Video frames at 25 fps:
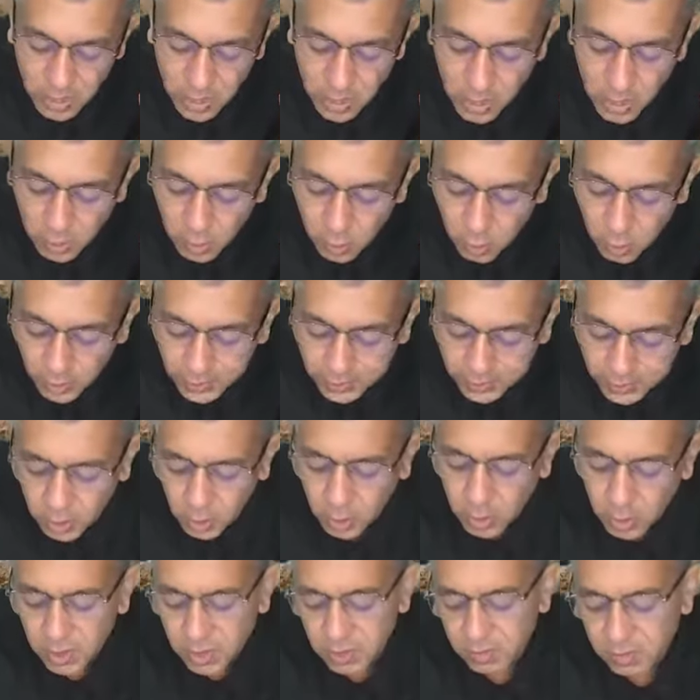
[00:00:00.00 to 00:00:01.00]
Go in the
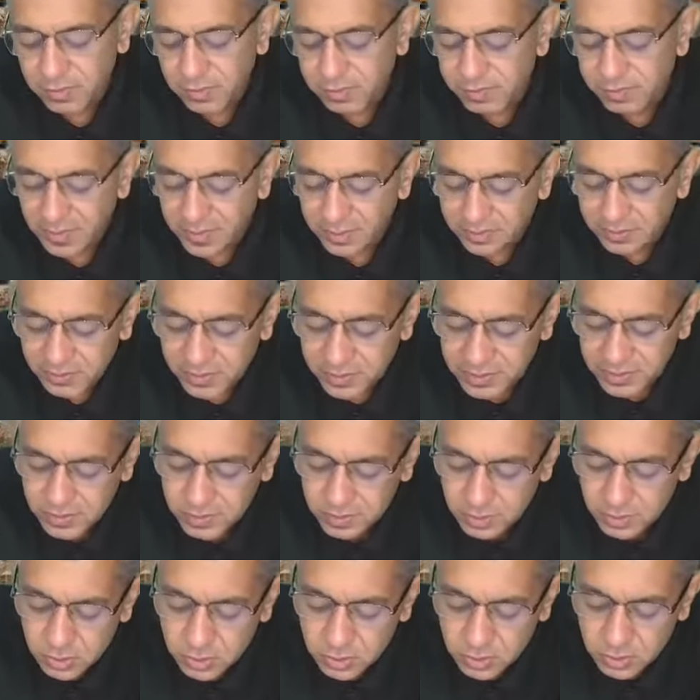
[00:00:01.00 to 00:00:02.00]
order of the 5
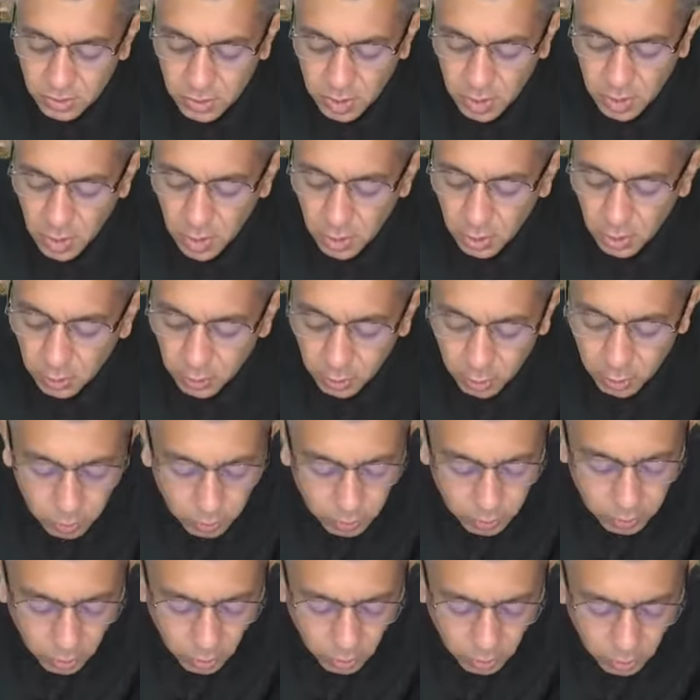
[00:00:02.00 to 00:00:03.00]
facets. Do
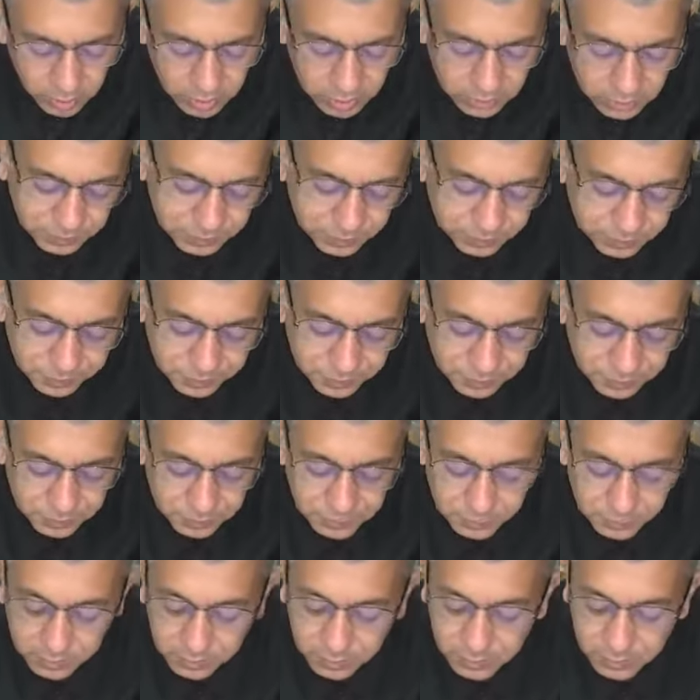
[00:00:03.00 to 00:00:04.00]
not
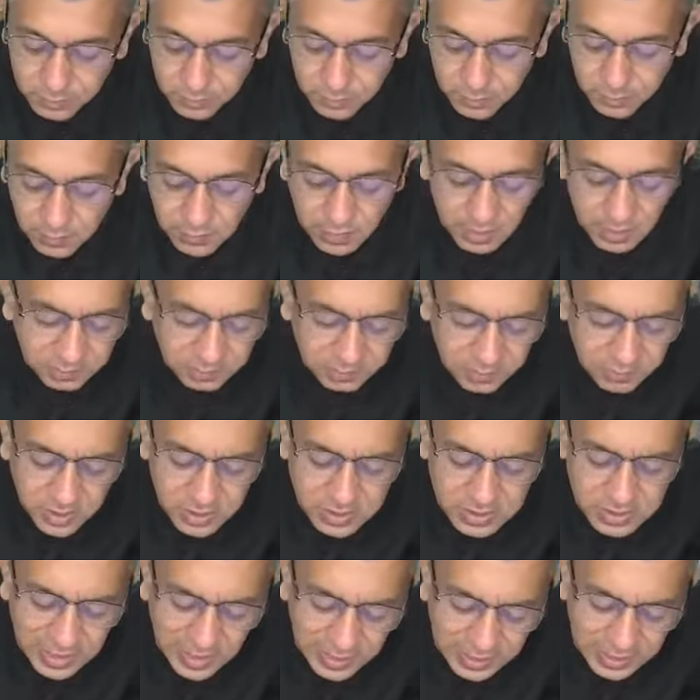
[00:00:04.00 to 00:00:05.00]

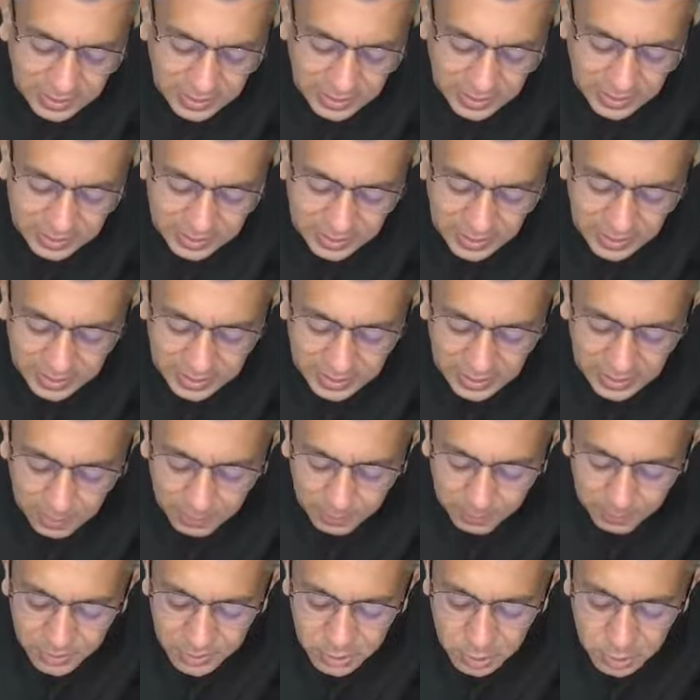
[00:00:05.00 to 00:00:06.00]
first hand think that
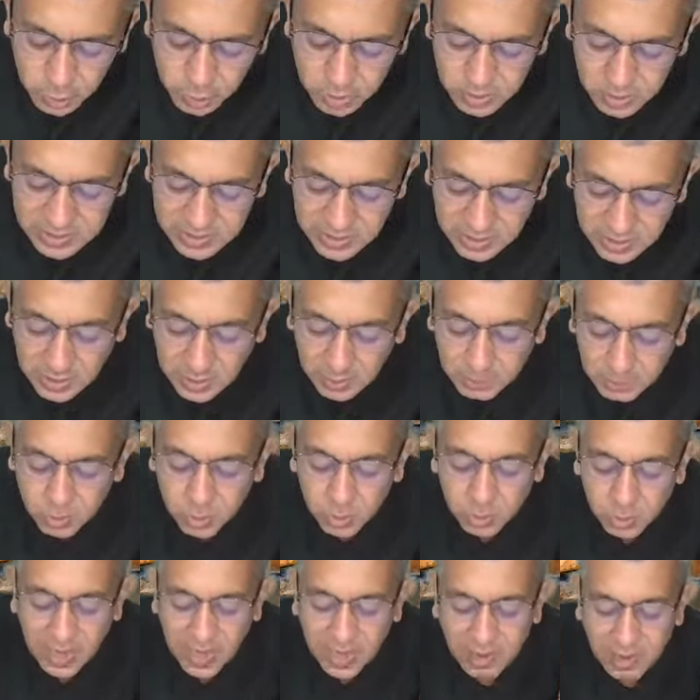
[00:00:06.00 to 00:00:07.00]
companies should succumb
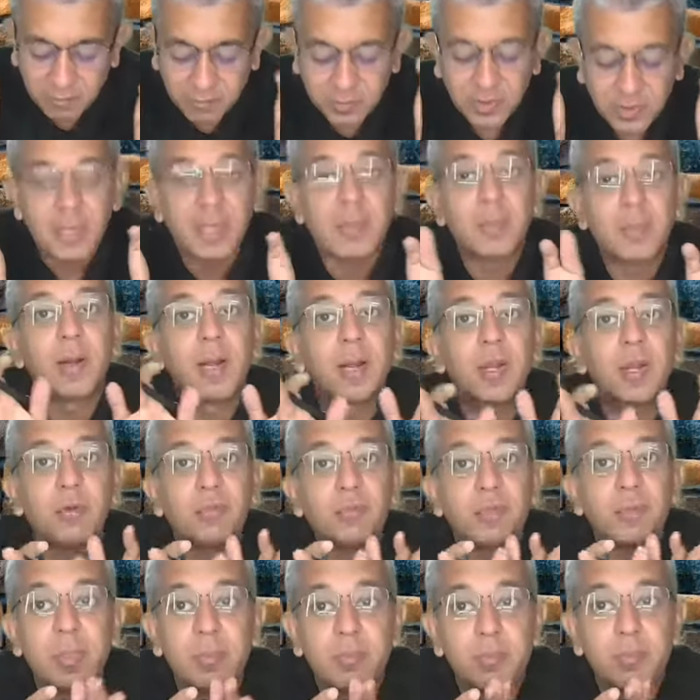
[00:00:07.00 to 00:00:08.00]
to every demand
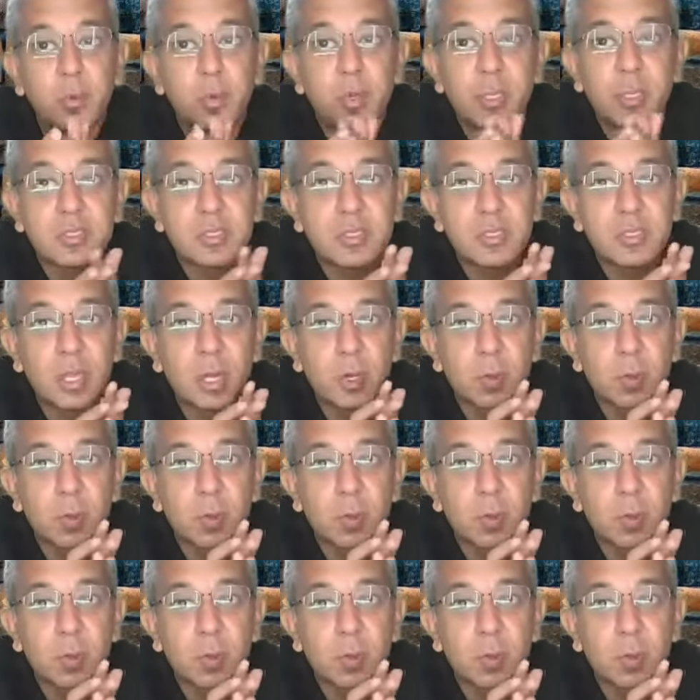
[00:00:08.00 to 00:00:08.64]
of the employees. Now,